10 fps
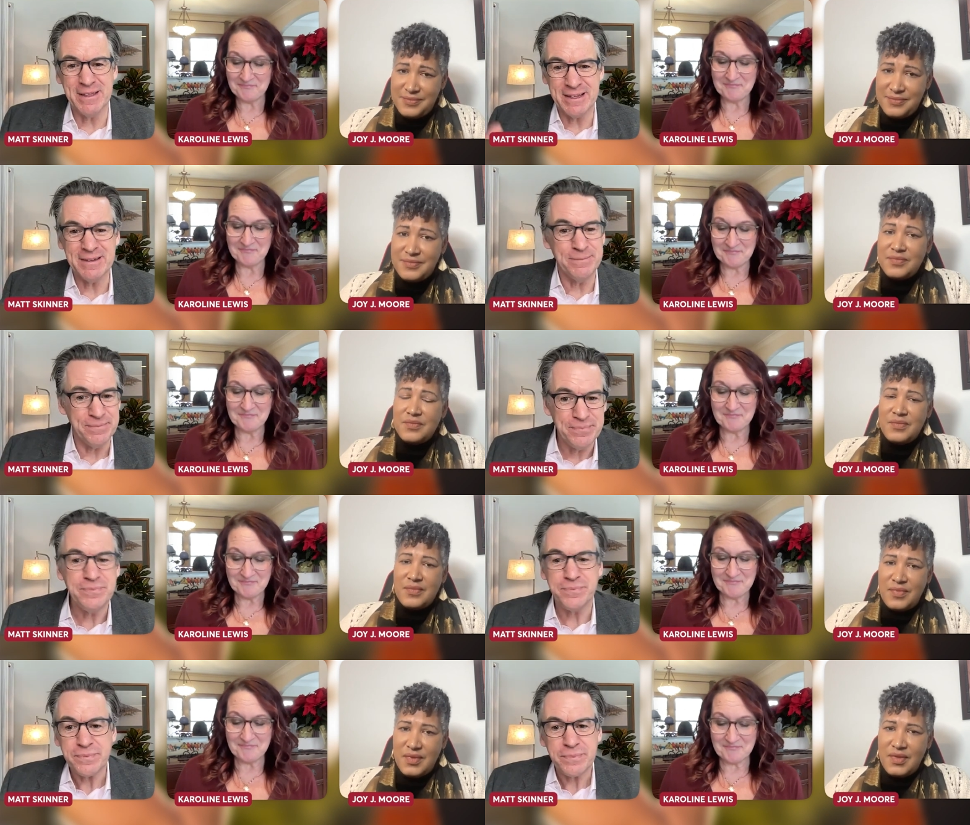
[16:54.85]
Speaker 1: that
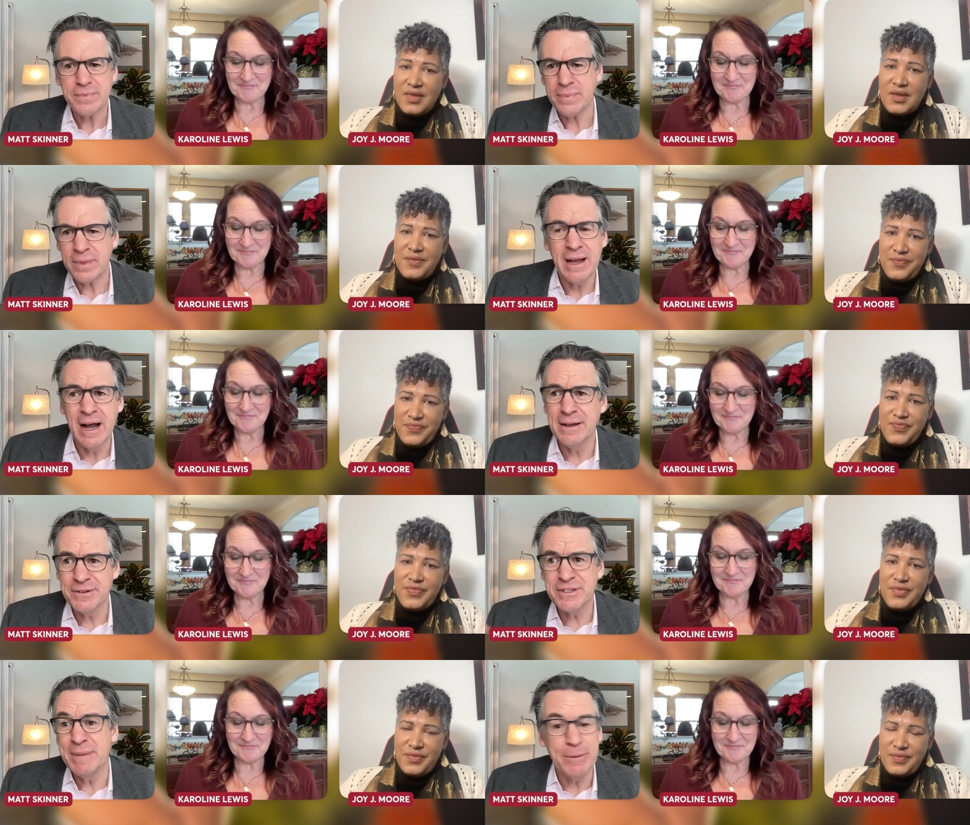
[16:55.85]
mm-hmm. uh,
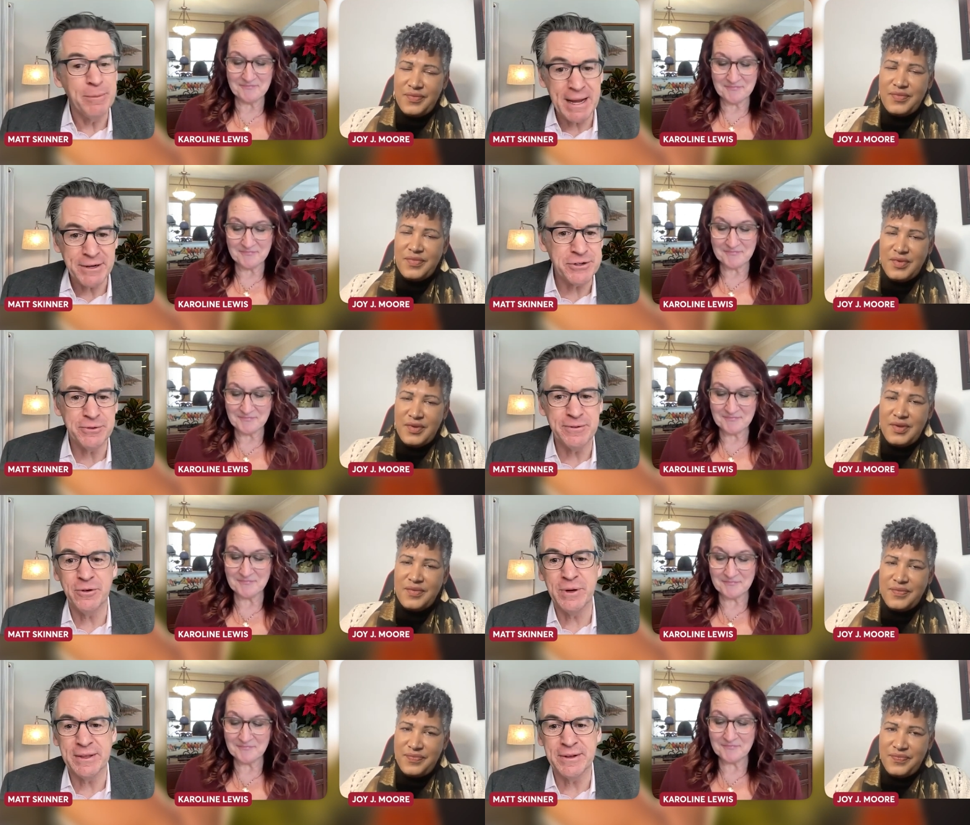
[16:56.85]
some people manage to
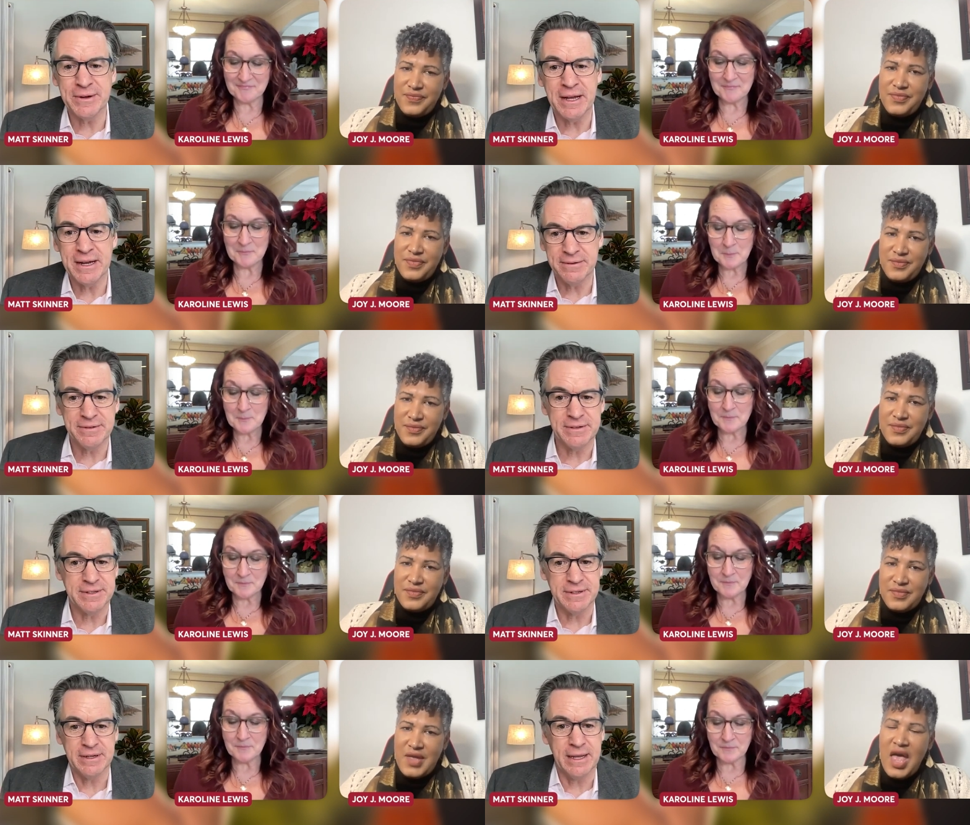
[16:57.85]
avoid in their
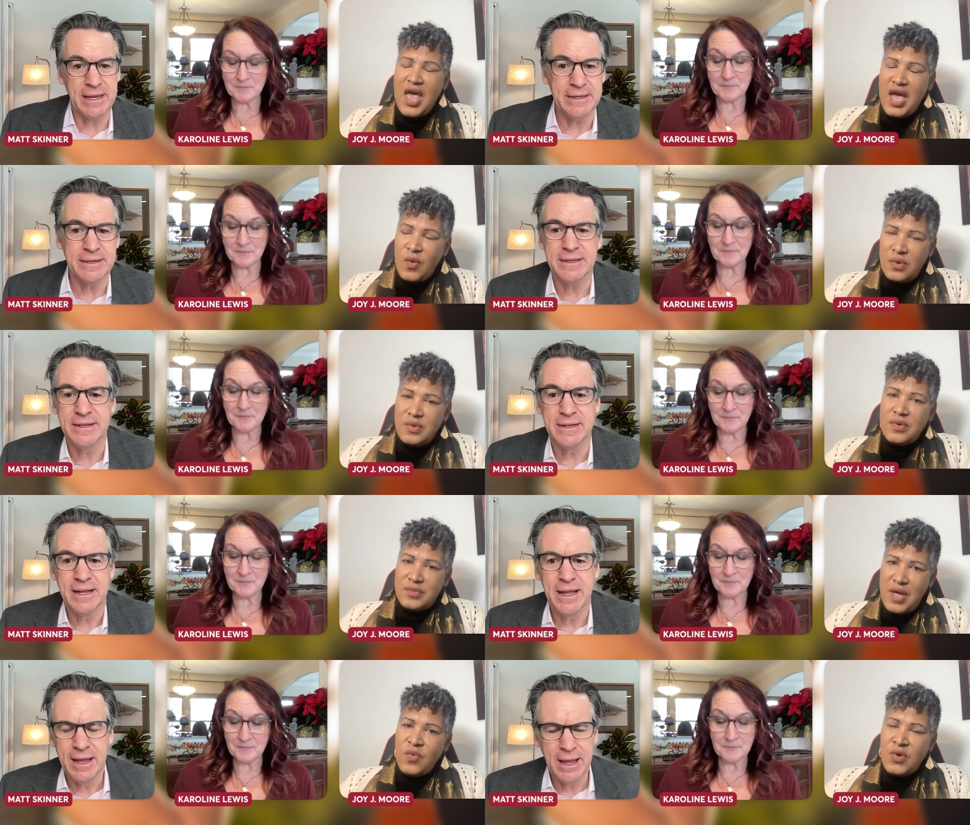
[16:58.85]
lives. Mm-hmm. And
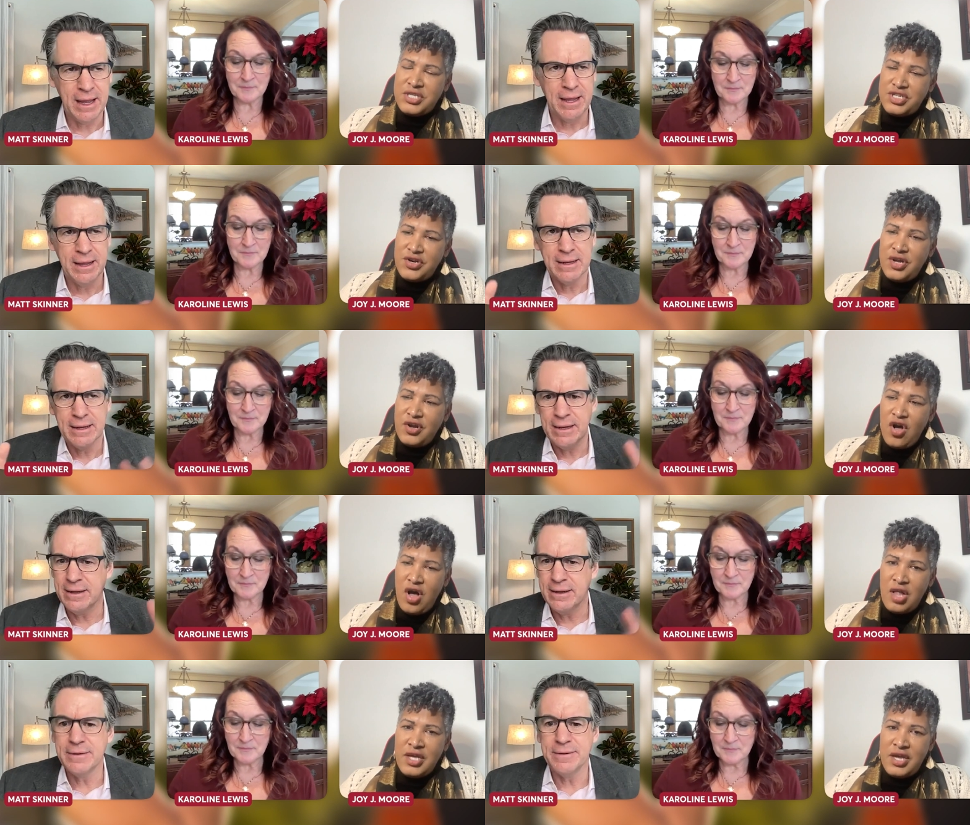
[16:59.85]
I
Speaker 2: once heard a
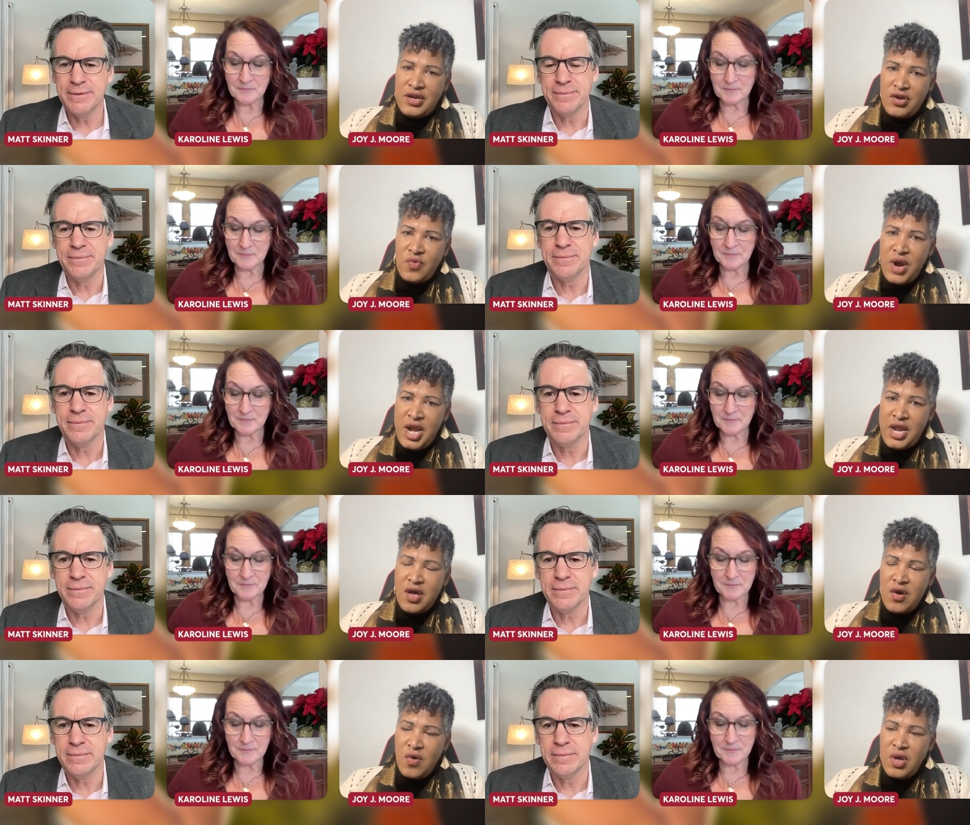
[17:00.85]
call in on a
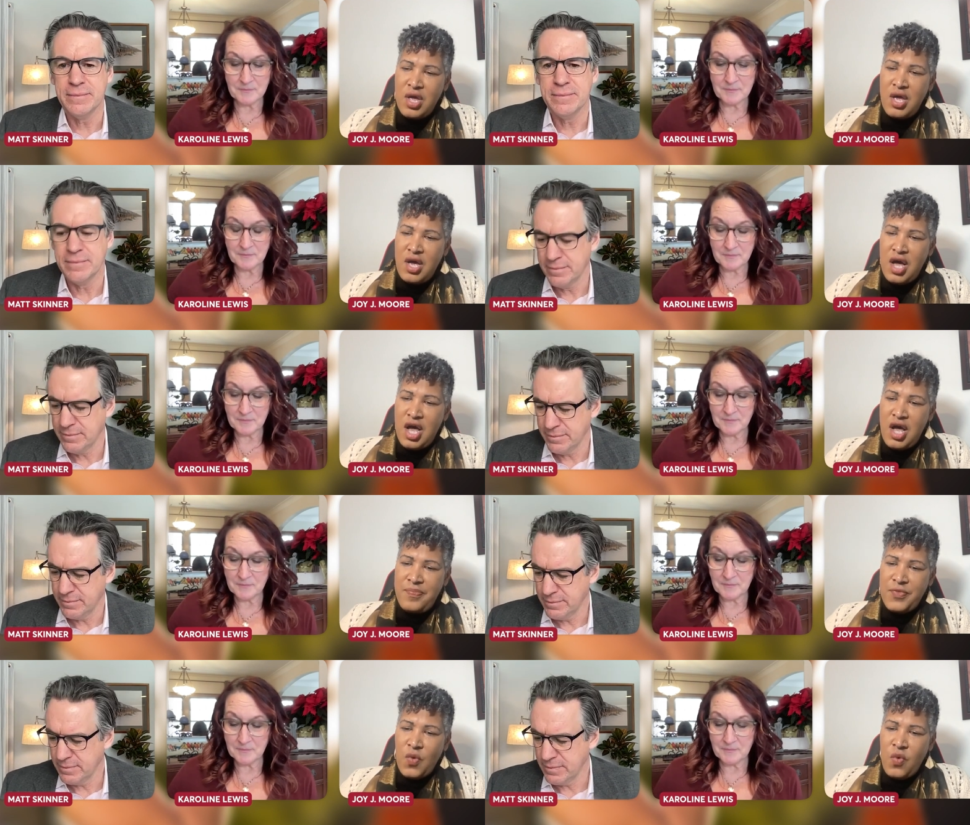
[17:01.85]
radio
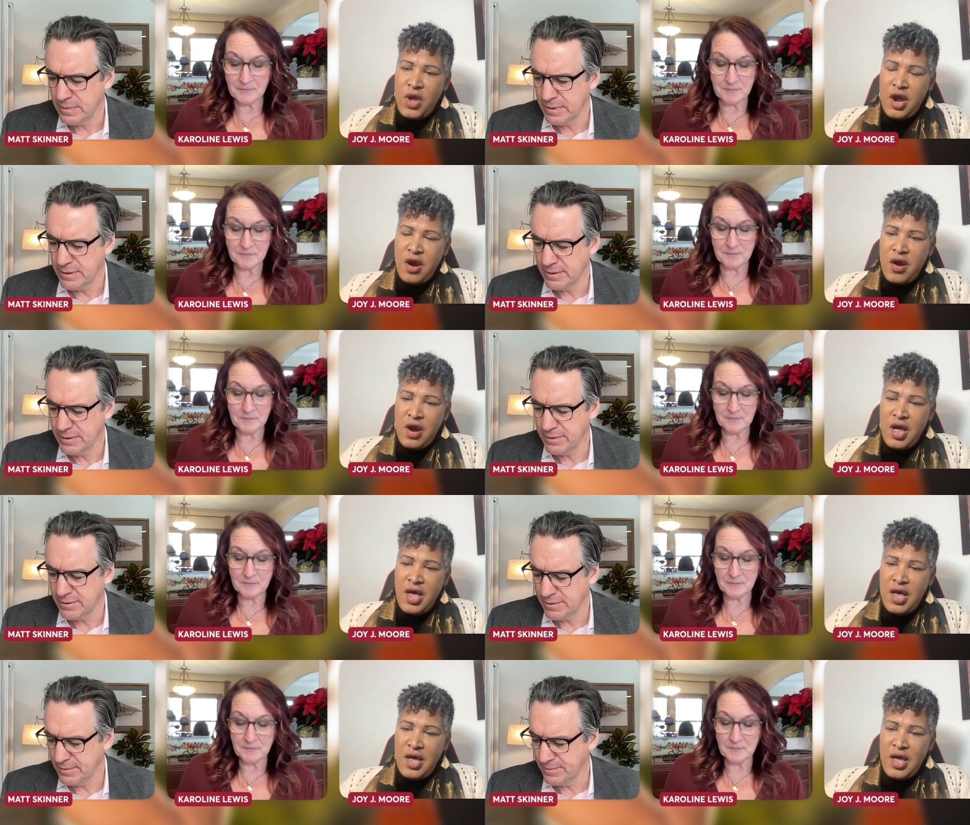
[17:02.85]
um, where
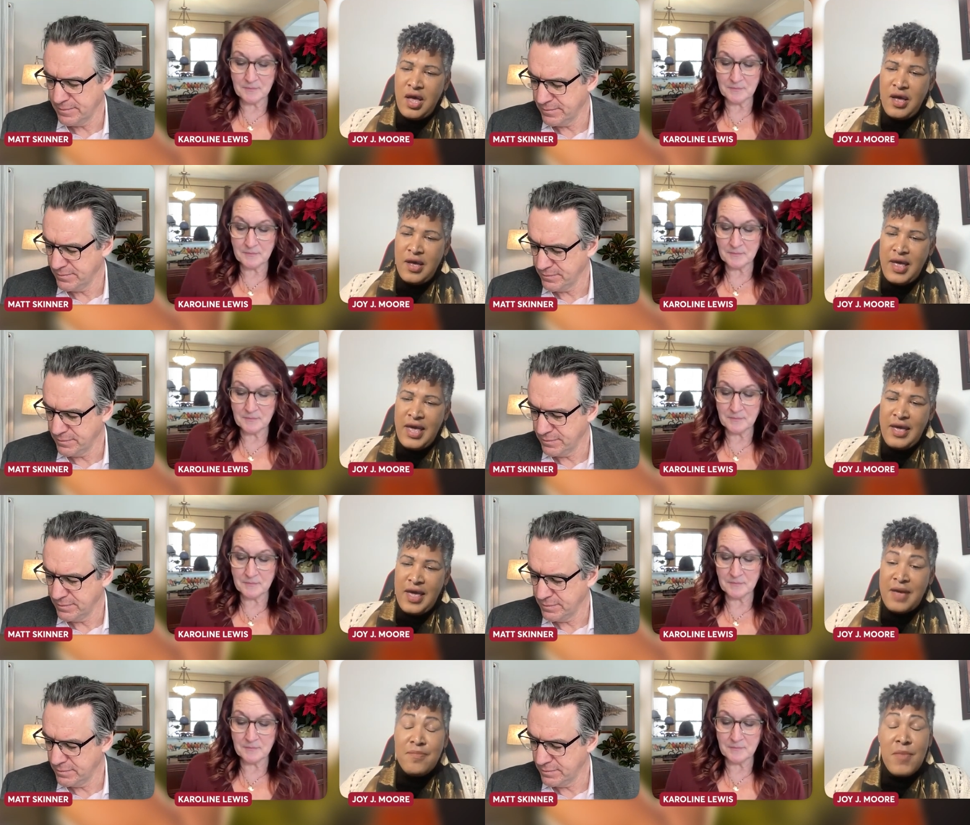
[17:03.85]
uh, uh, a, a